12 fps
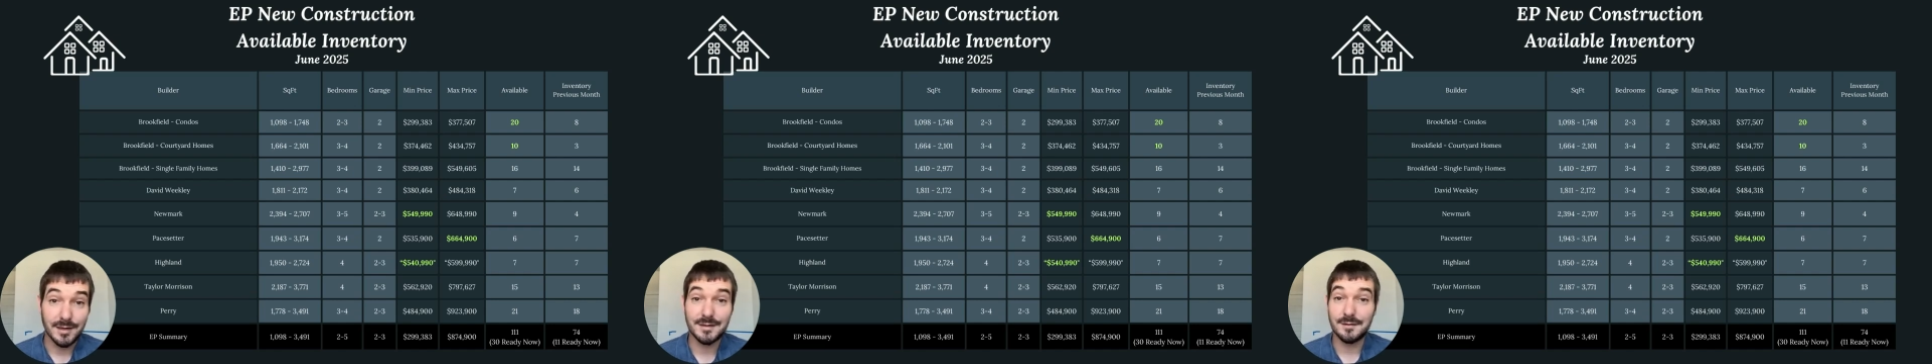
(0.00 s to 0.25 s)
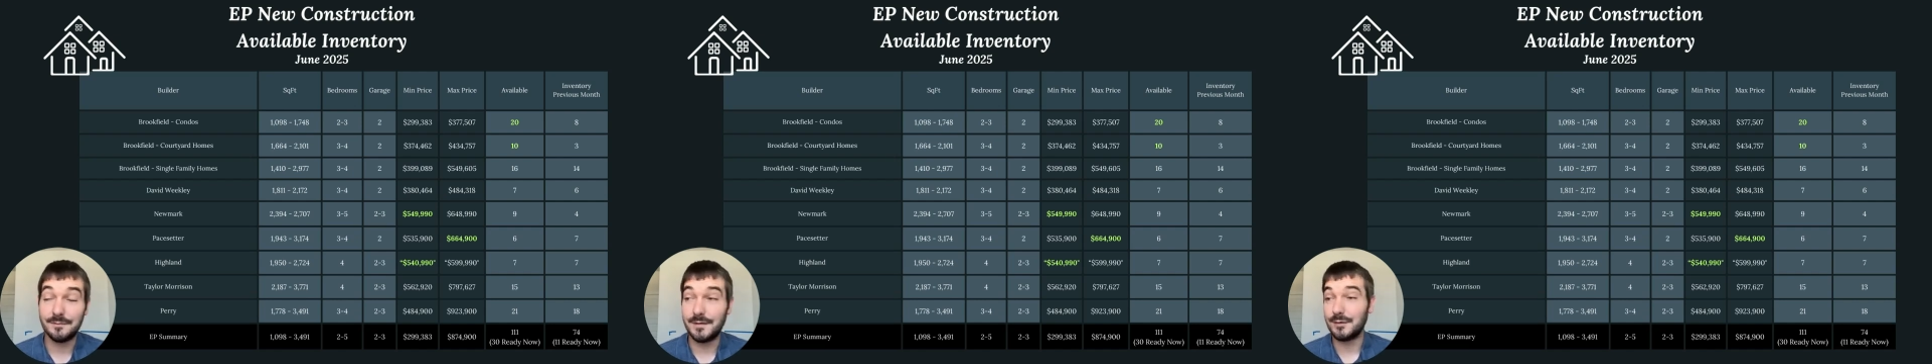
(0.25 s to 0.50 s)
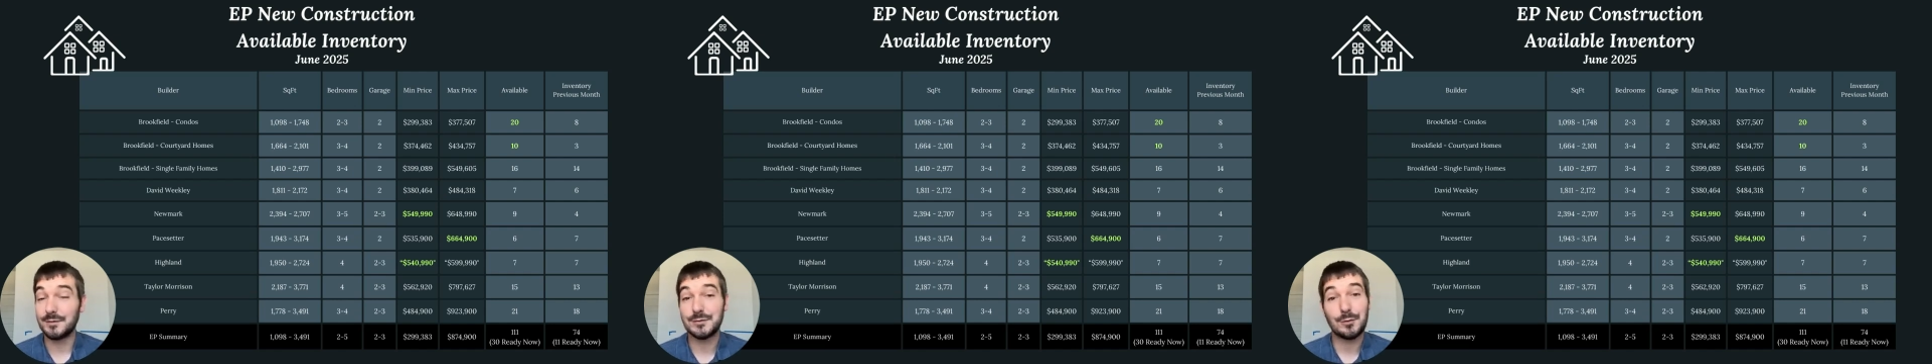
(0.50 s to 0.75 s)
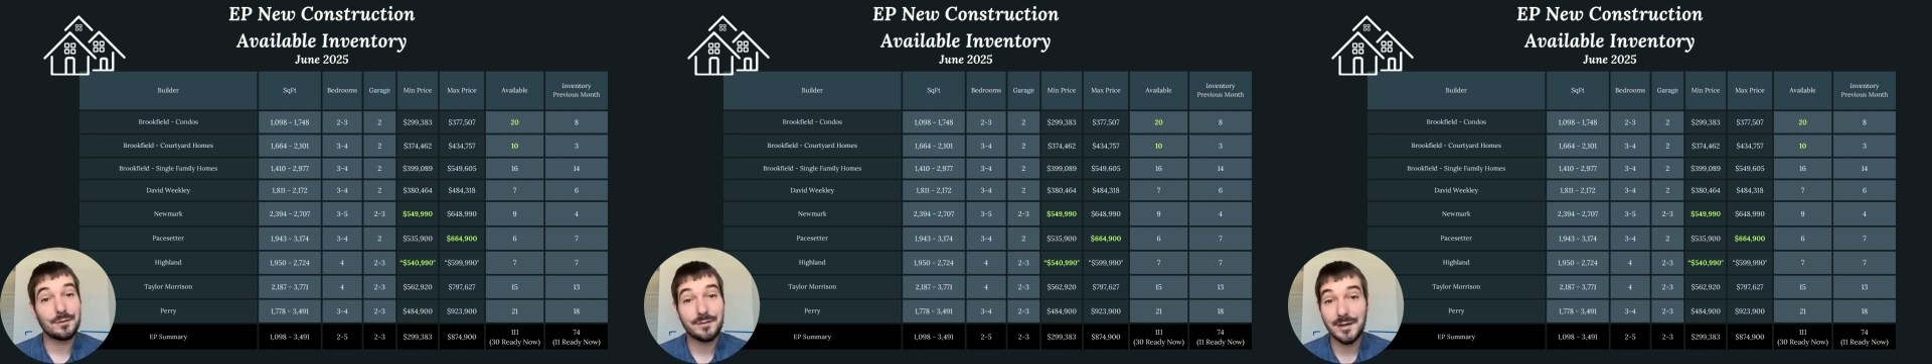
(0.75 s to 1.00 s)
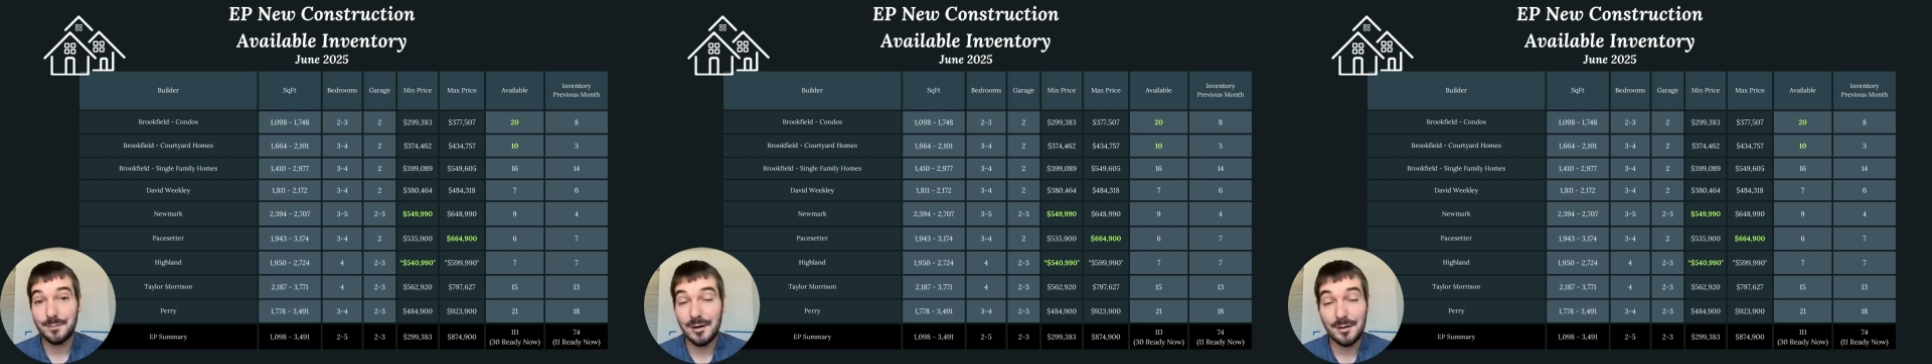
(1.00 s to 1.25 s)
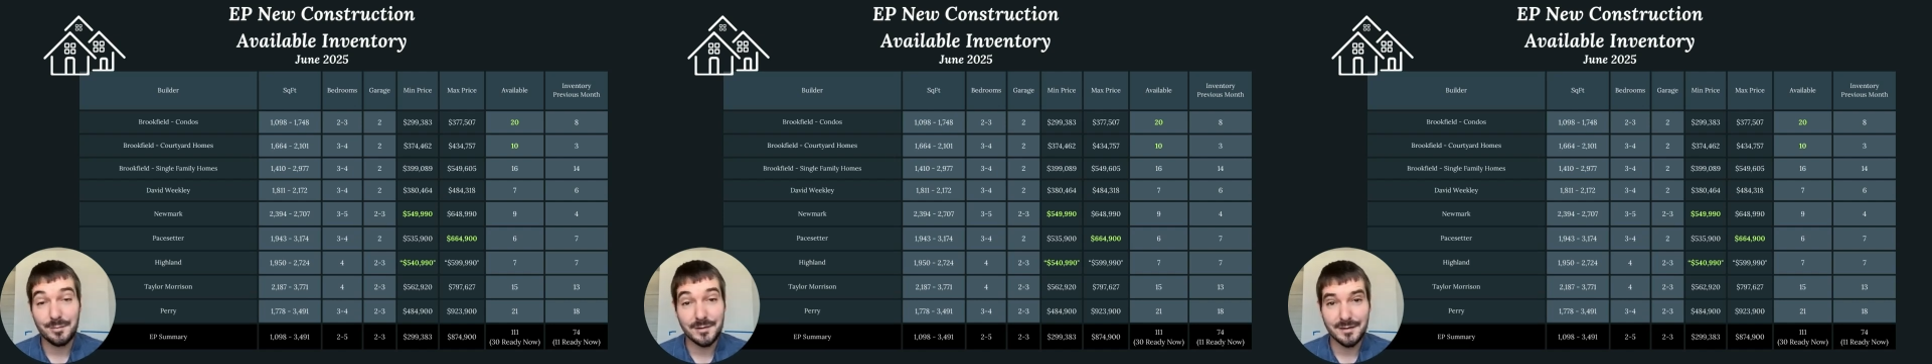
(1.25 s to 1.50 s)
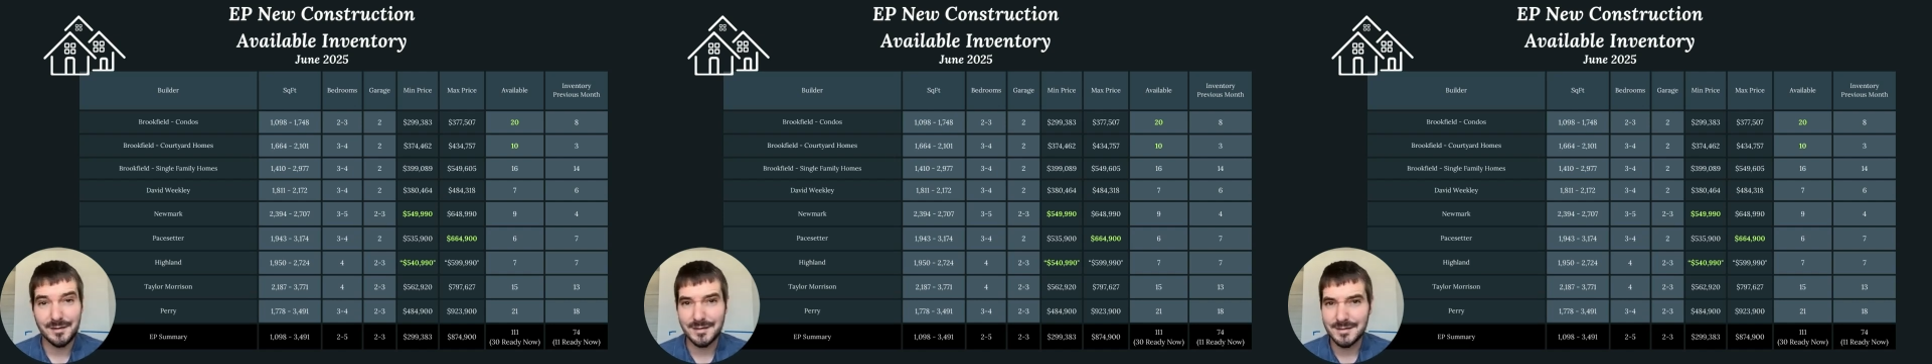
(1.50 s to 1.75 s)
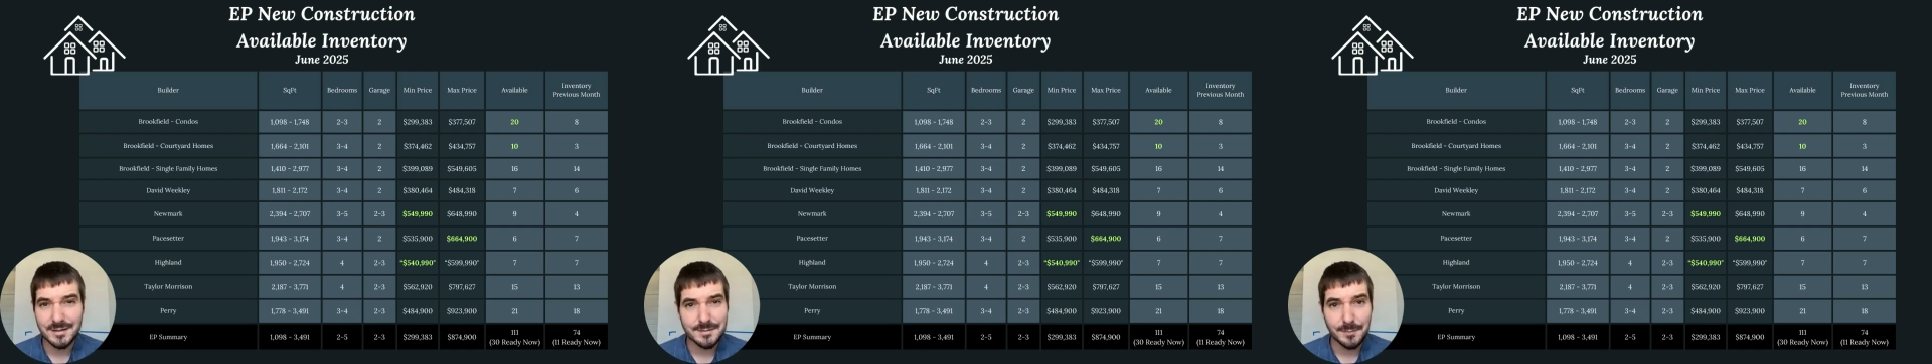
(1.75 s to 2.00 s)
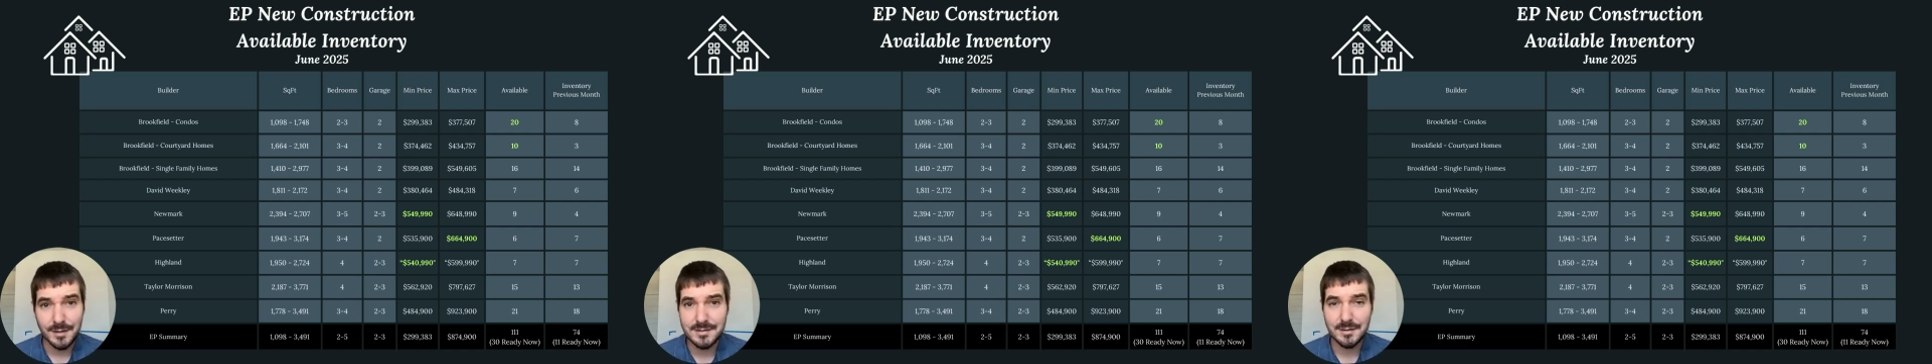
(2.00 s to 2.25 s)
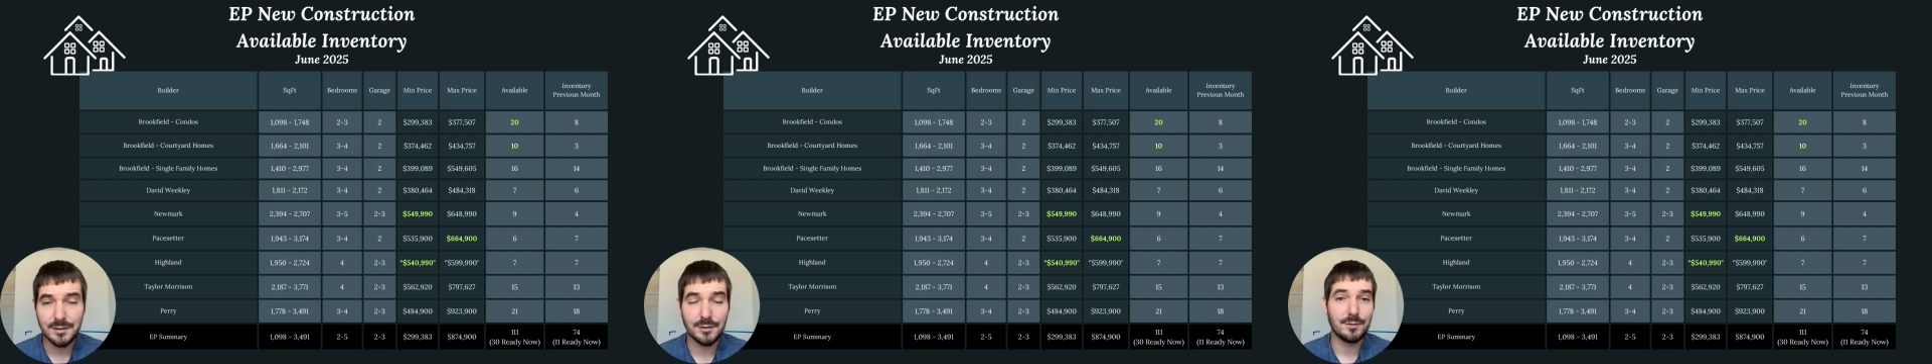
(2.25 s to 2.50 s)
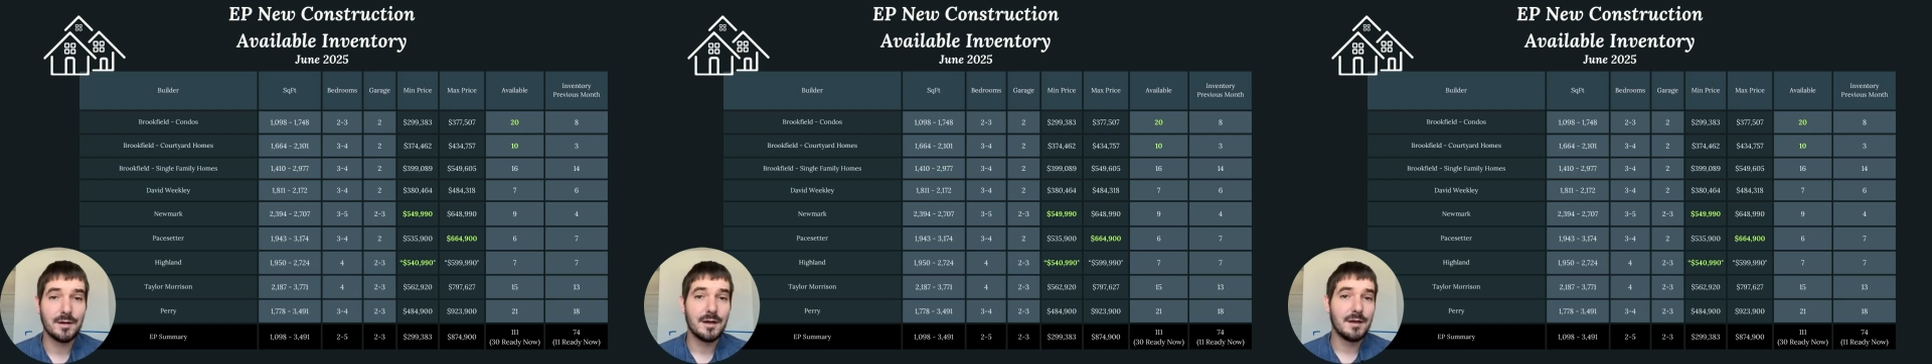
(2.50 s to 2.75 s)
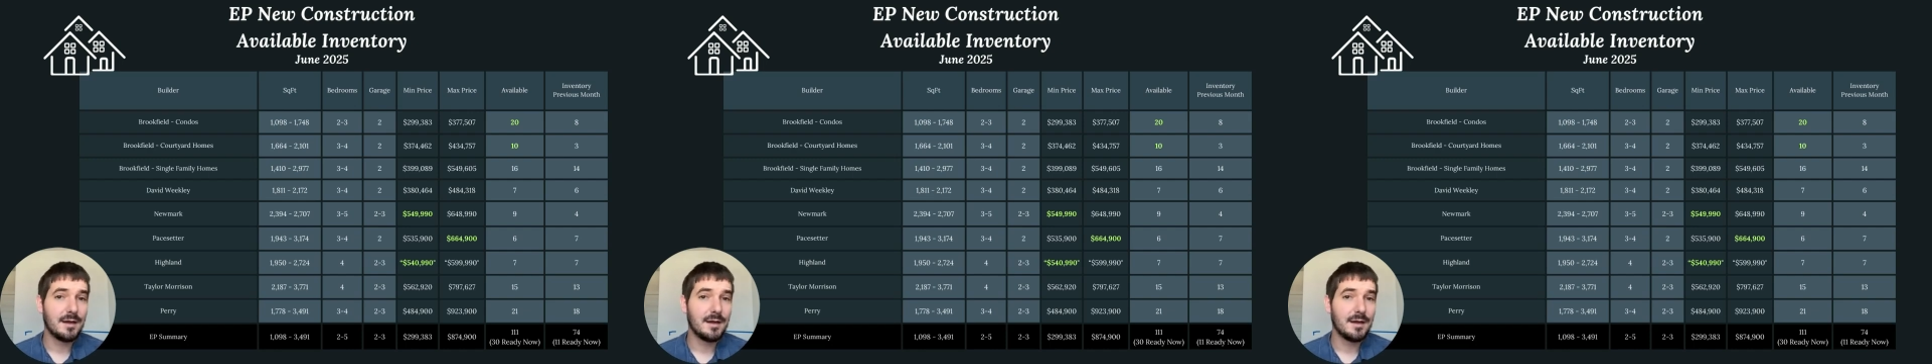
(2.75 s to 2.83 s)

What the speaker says: I did a video tour of that property, I think 6 months ago.